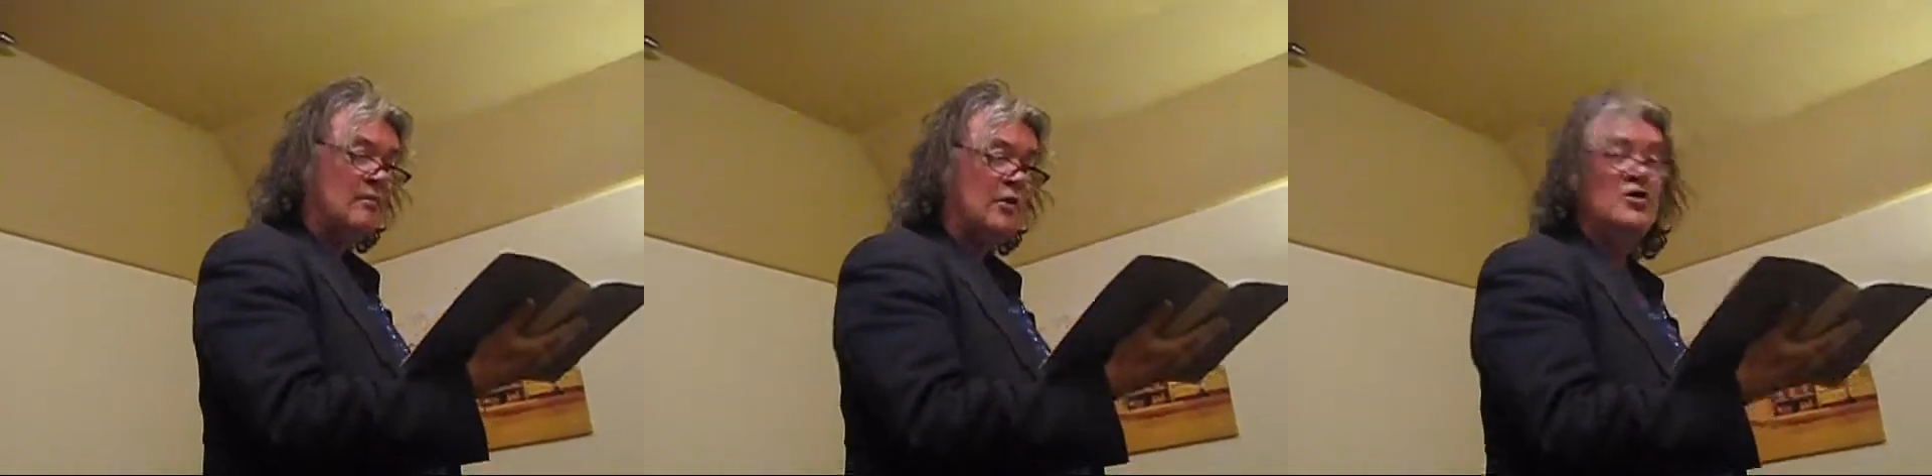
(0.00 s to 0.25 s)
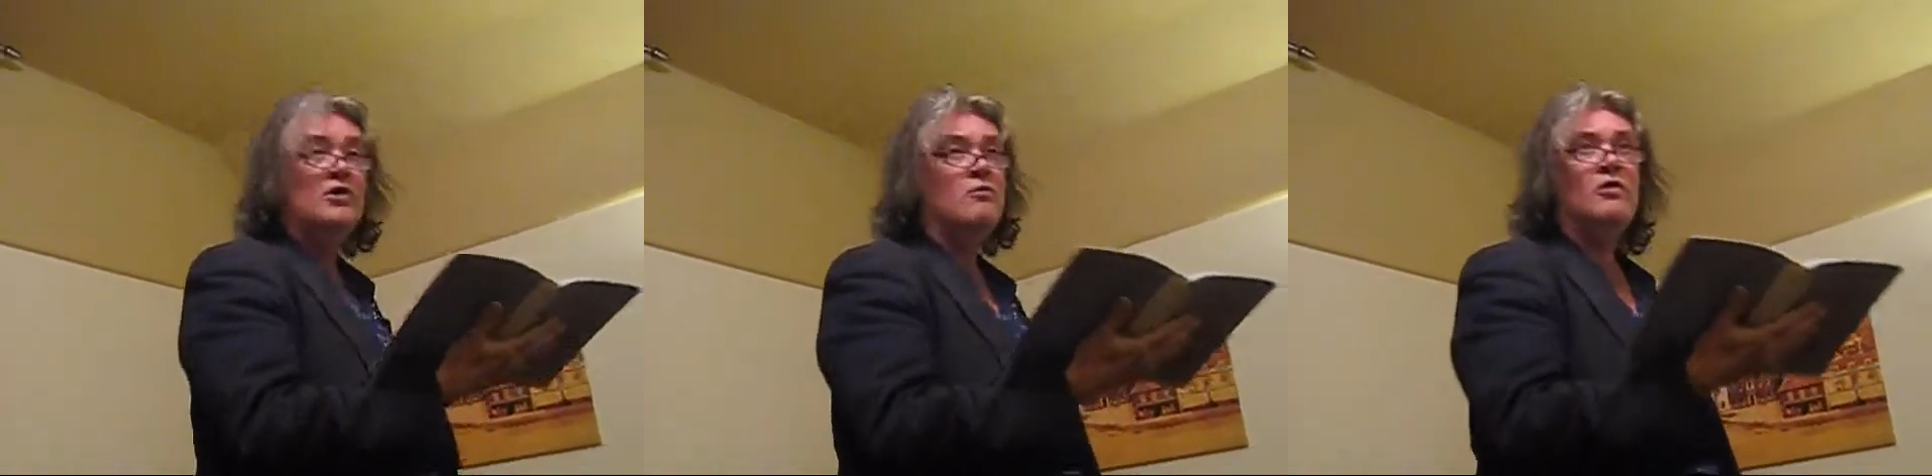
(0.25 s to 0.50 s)

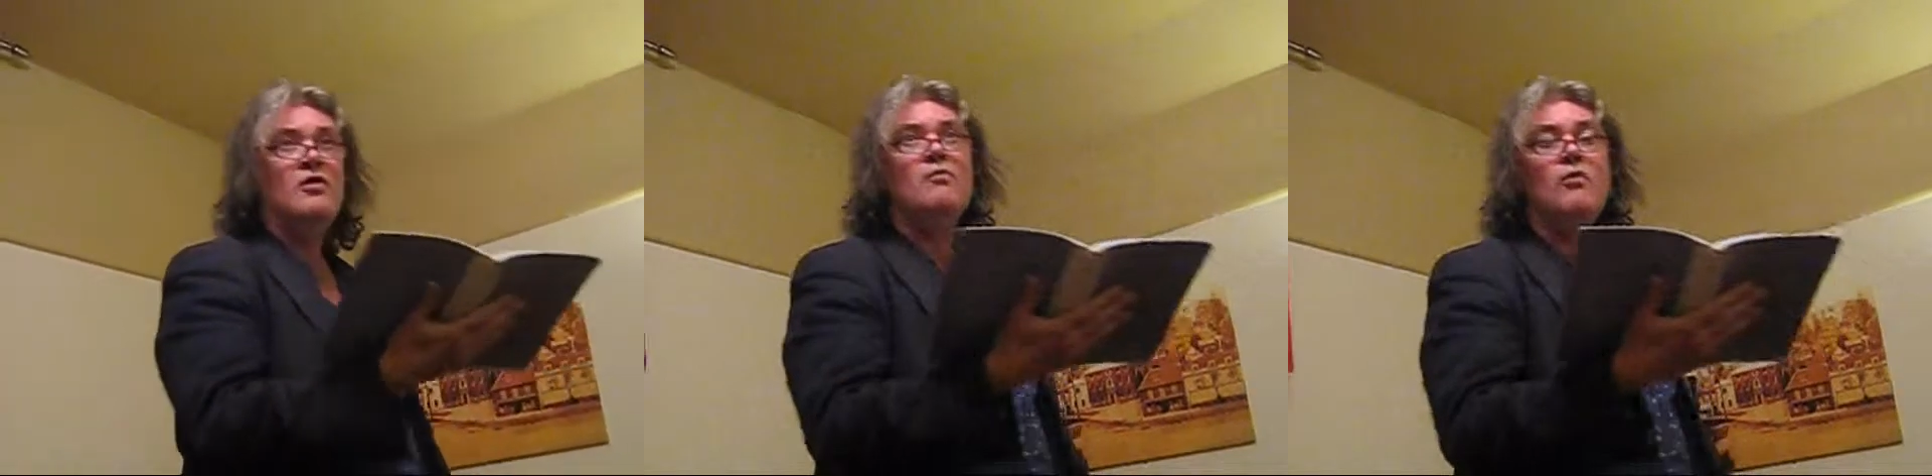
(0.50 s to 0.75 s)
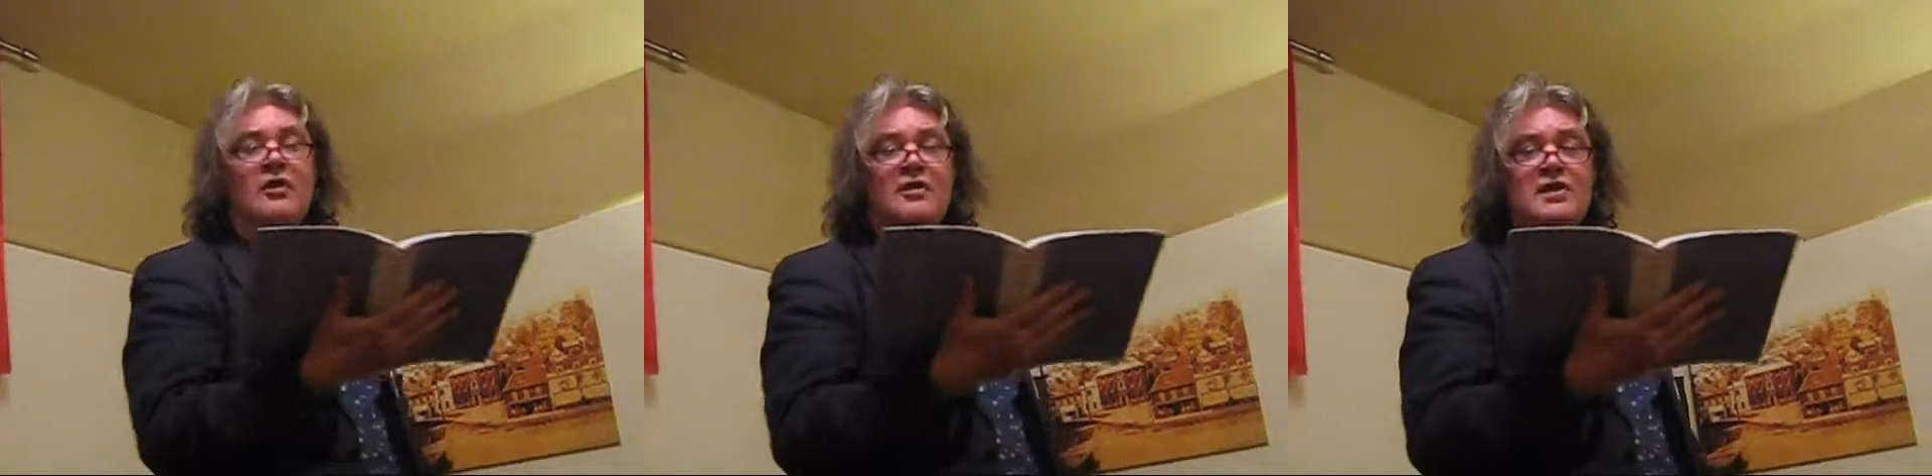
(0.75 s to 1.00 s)
but you
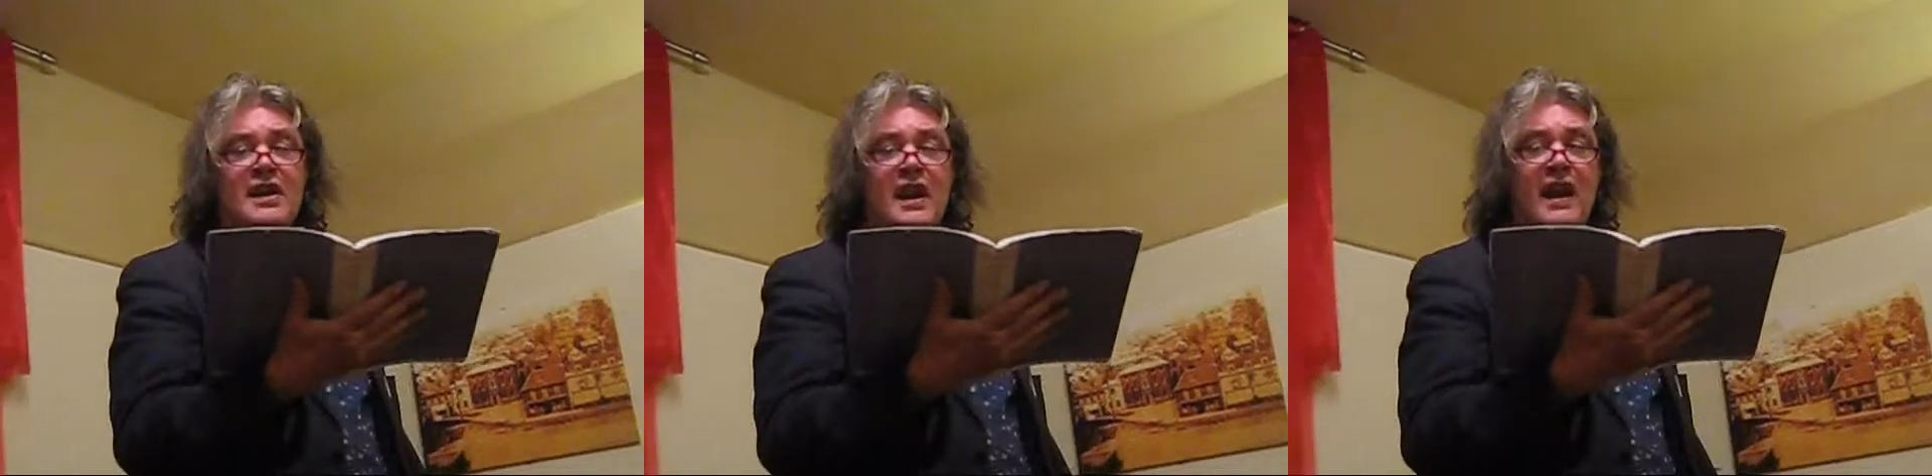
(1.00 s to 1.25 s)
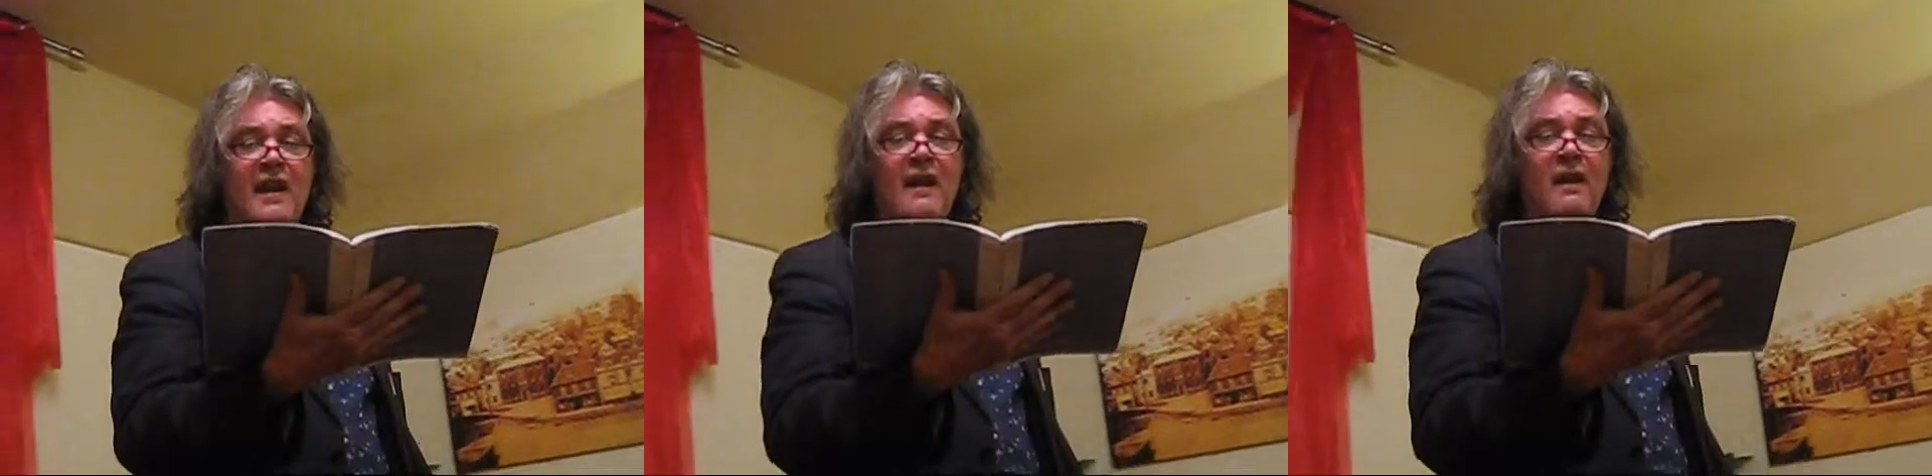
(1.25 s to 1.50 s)
wouldn't want to
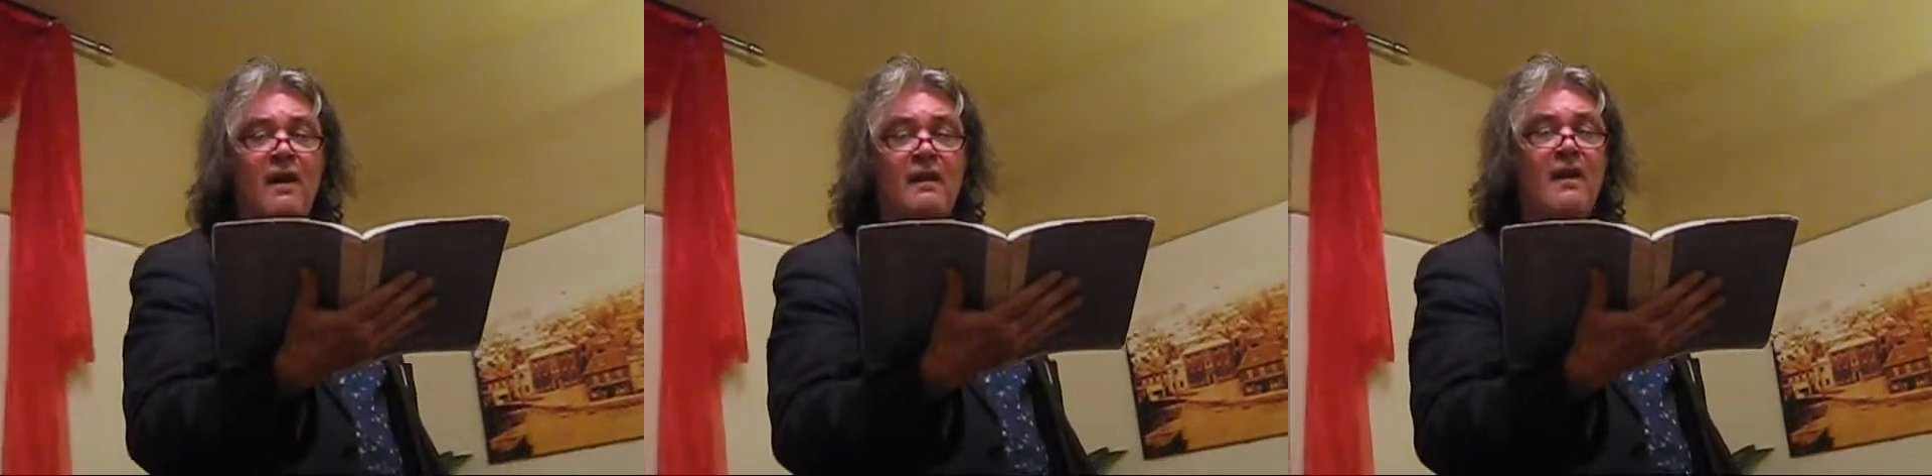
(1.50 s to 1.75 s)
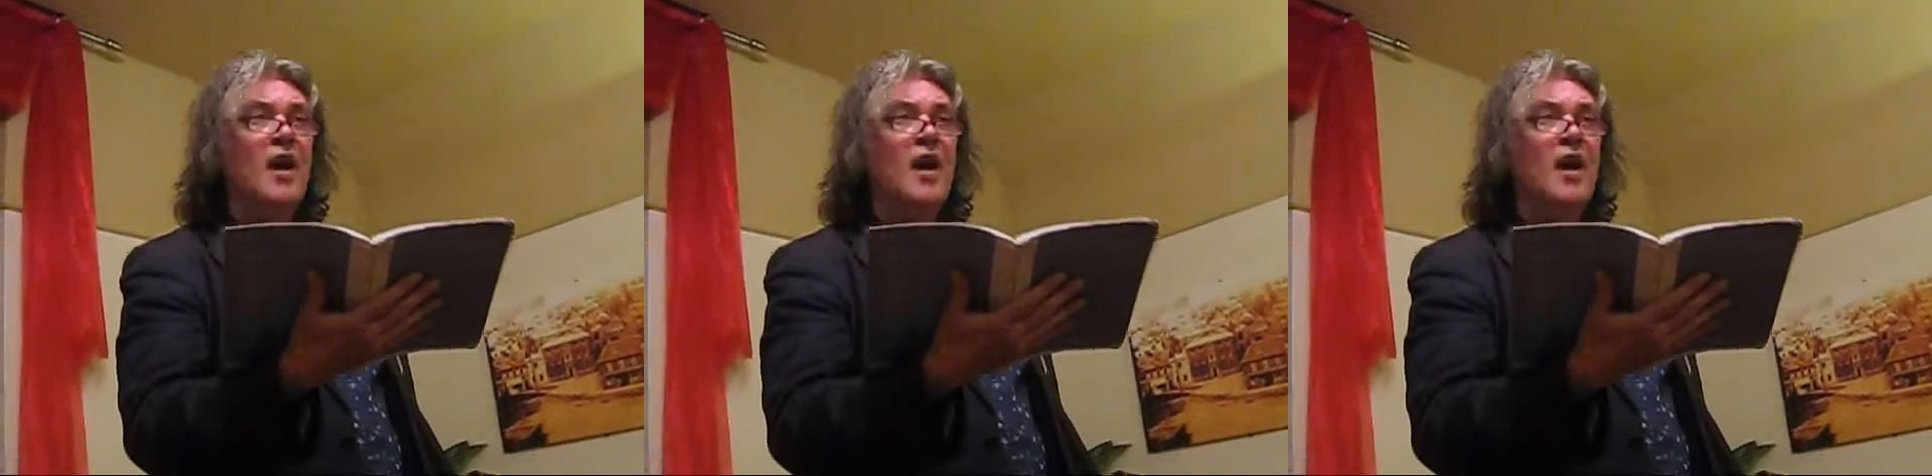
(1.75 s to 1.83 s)
hear